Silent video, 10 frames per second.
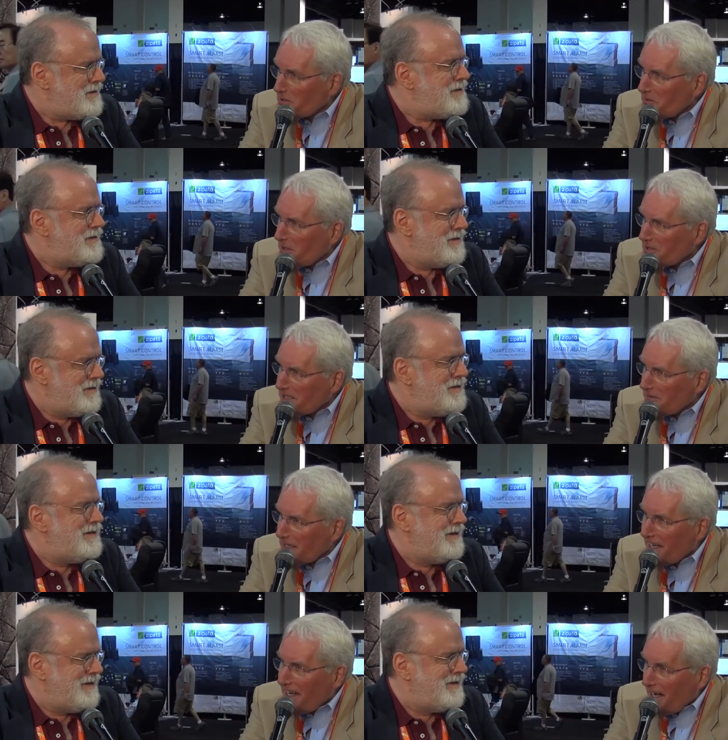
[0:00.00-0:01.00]
Speaker 1: a smart TV?
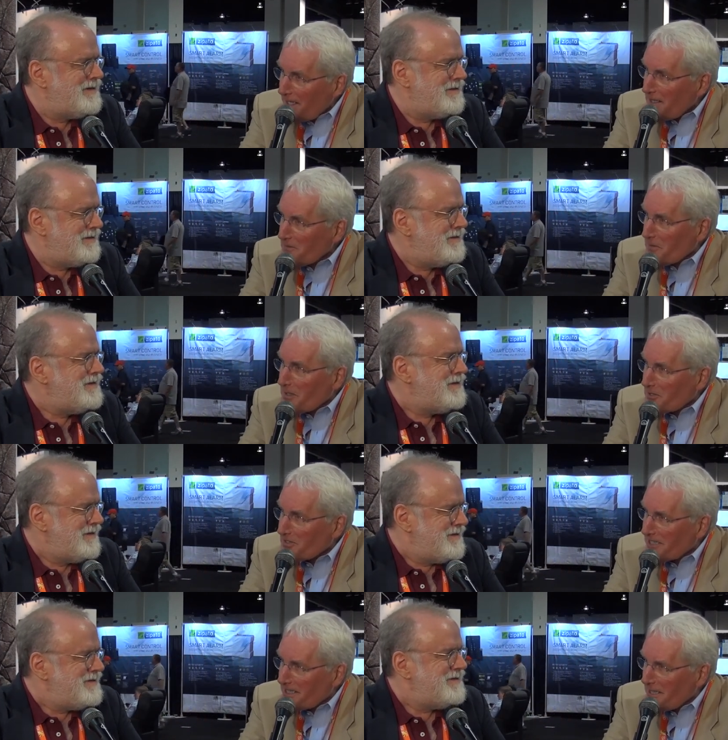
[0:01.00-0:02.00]
Yeah. I love
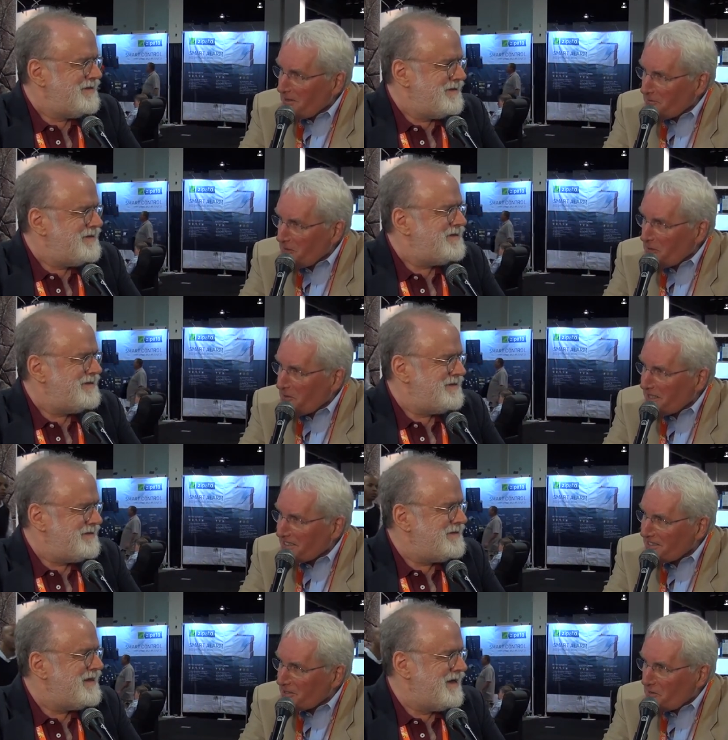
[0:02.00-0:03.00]
pictures. I love movies
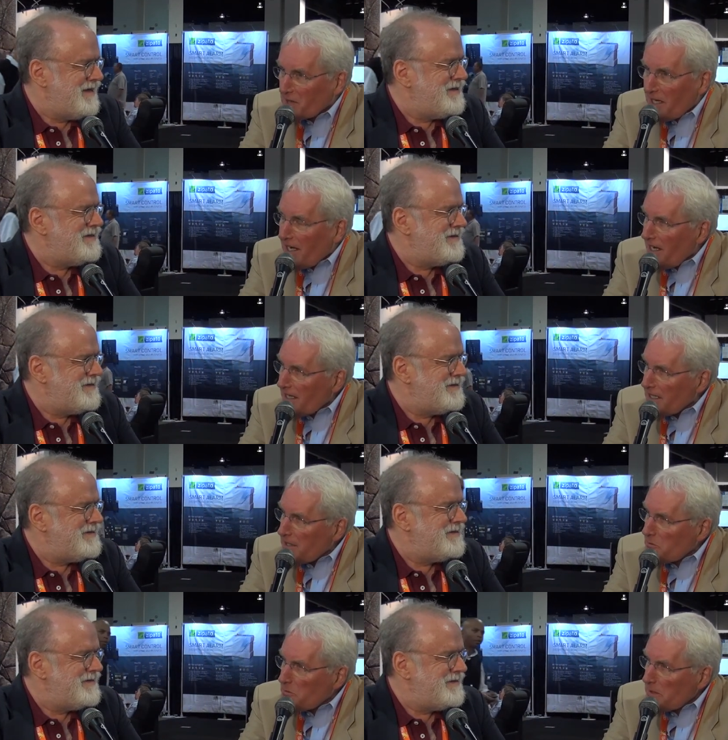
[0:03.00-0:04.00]
and so And I would